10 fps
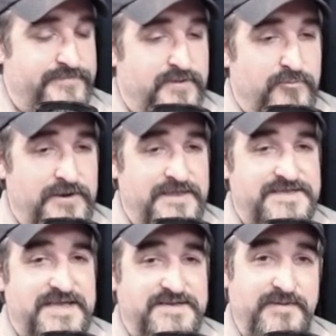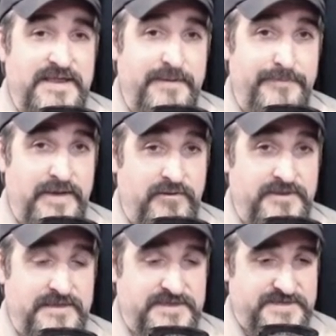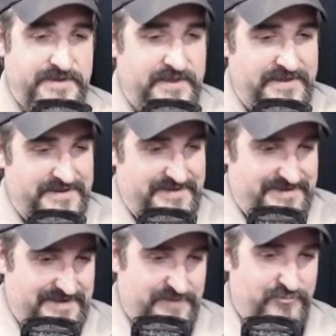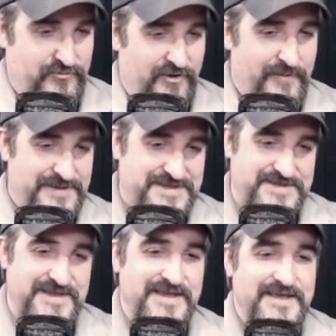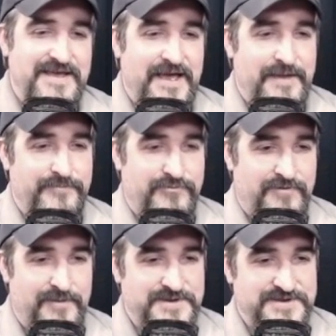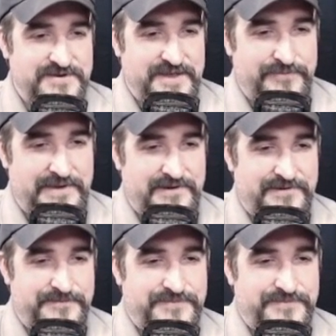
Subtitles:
one of these days I'm going to get better at this. I promise it'll get better.